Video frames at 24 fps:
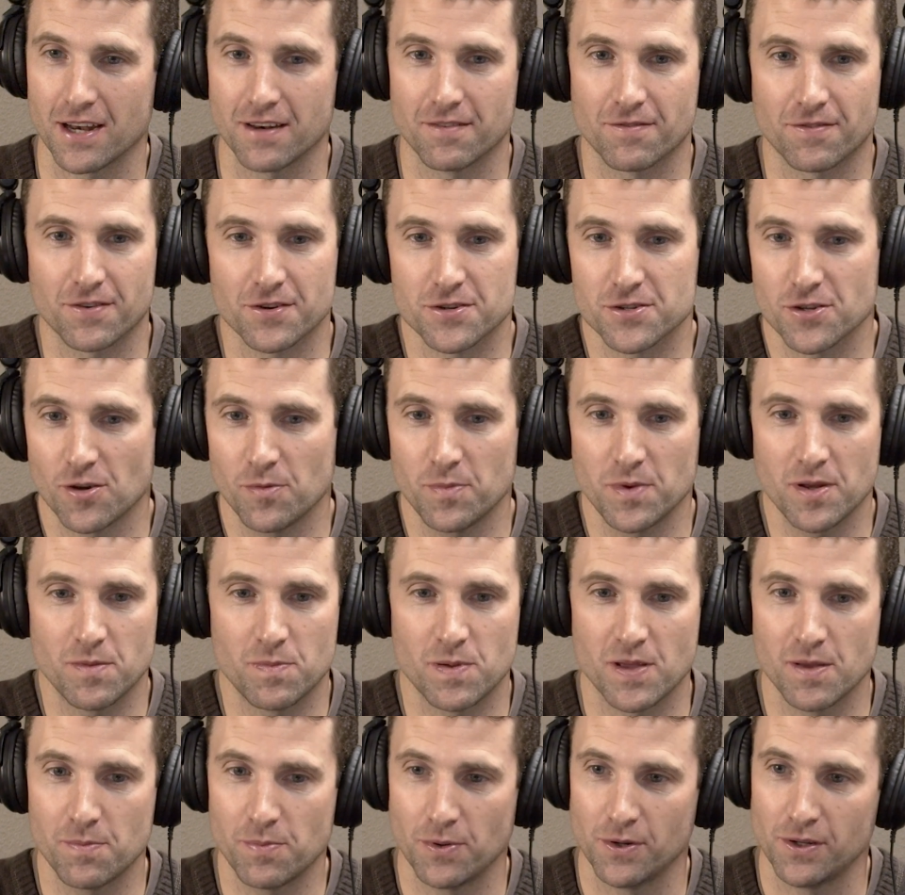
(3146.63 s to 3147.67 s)
And for so many
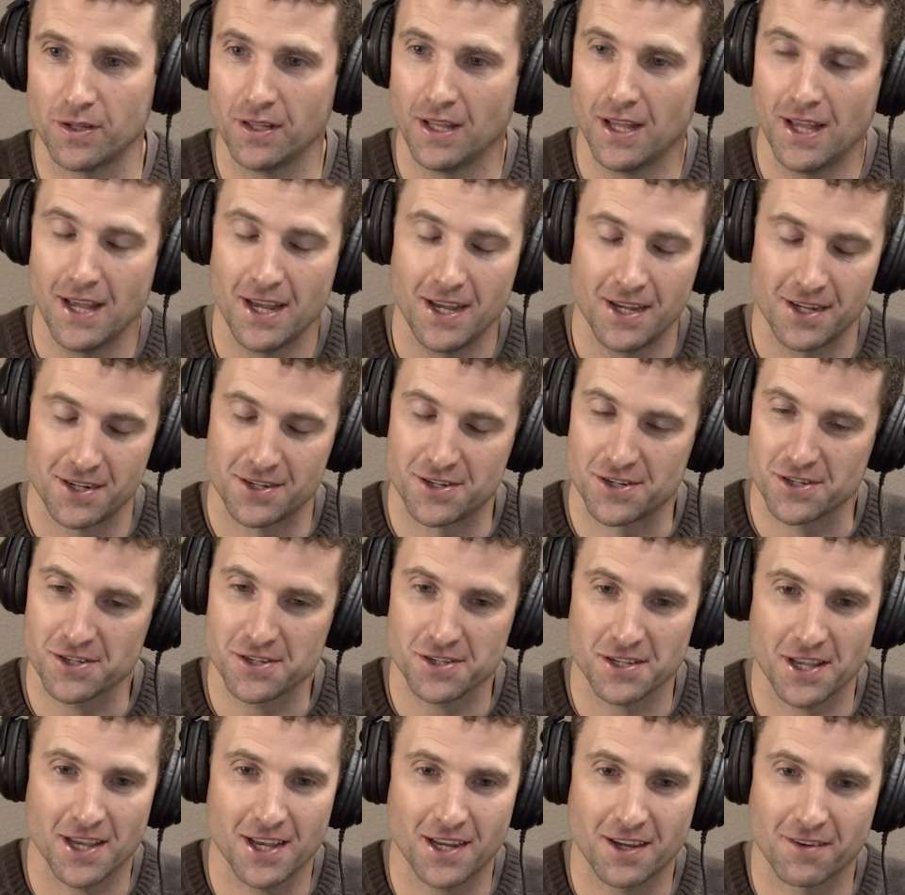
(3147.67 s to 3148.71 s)
people,
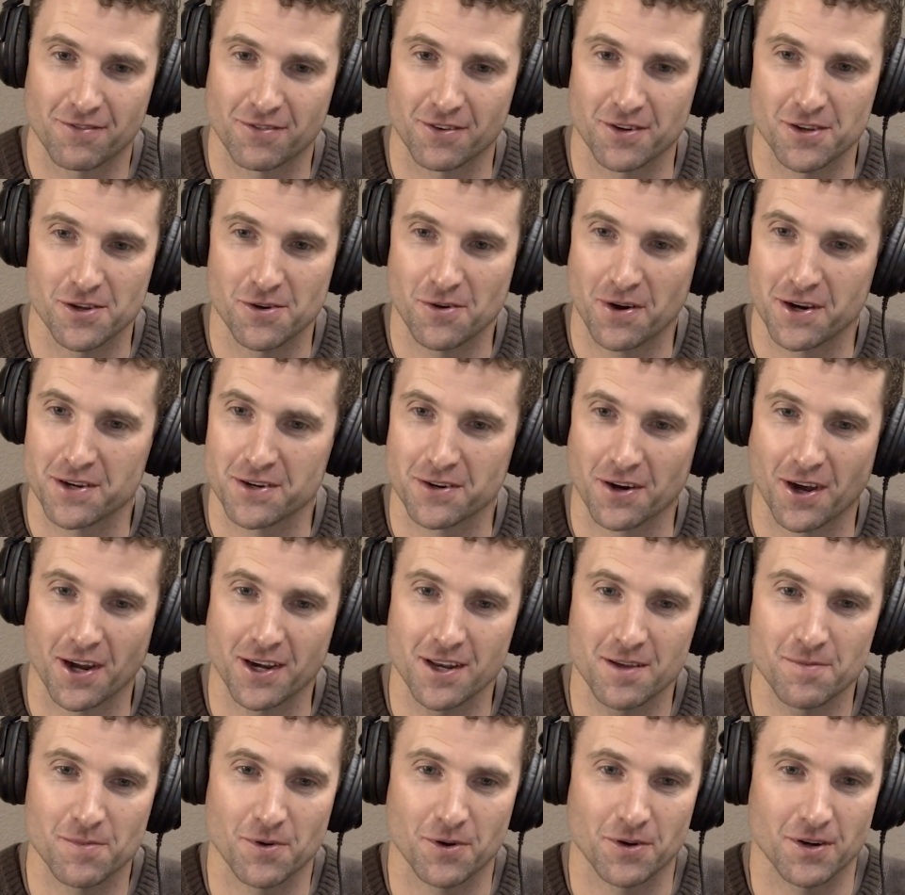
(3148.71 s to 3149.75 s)
just like for you on your
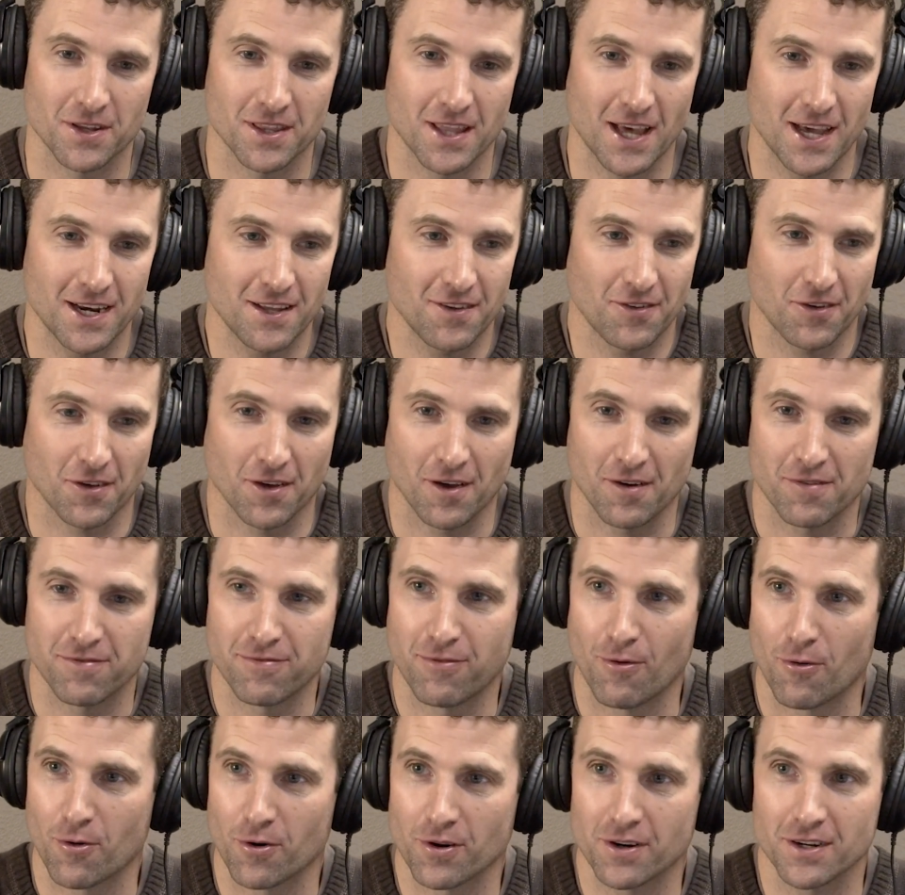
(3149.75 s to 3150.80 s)
honeymoon, that is a,
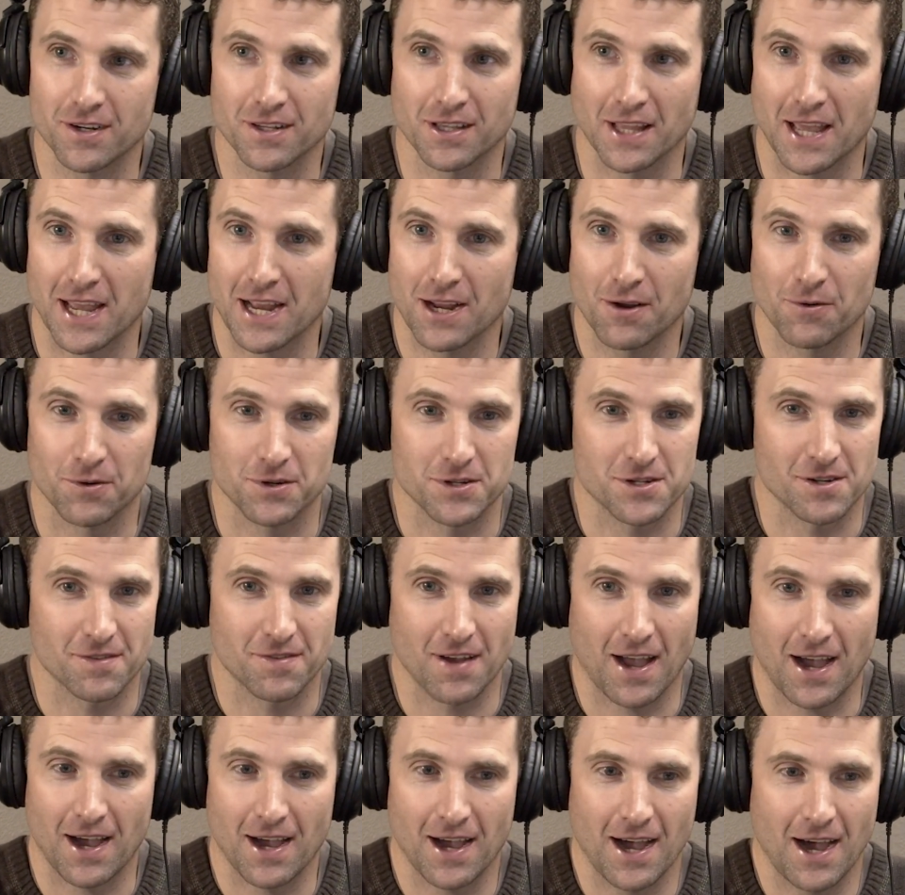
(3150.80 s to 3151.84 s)
foreign language of
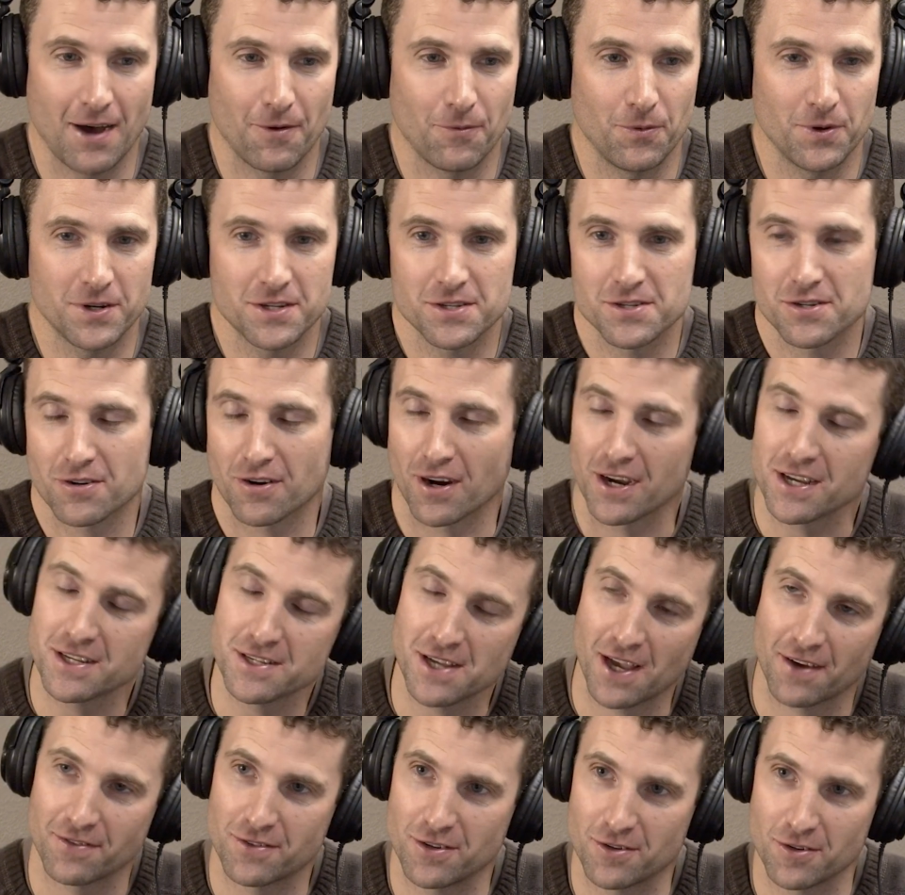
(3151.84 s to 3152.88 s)
how, what does Christ
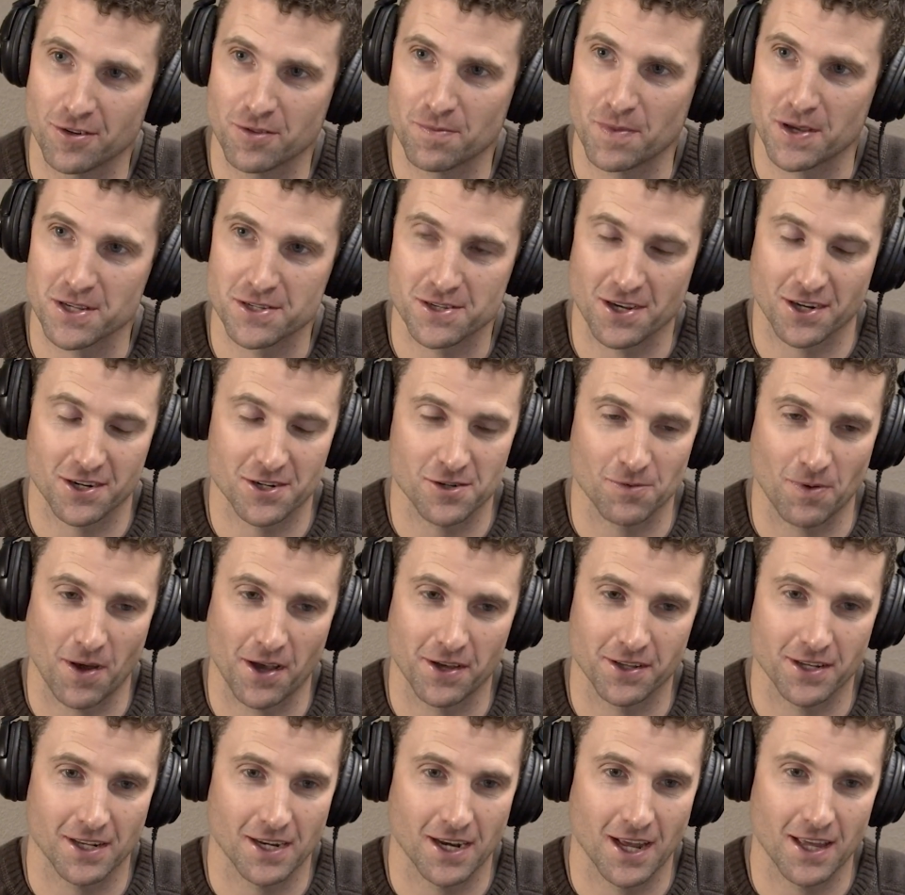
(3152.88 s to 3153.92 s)
have to do with my
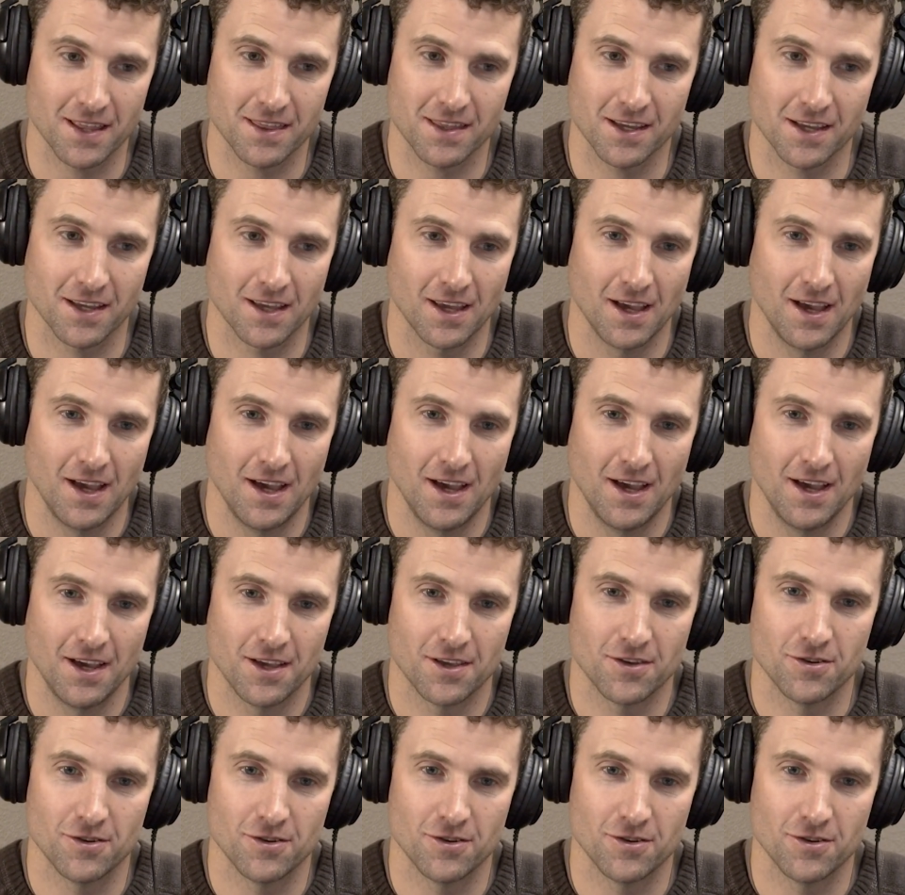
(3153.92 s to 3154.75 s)
sexuality? And I think yeah.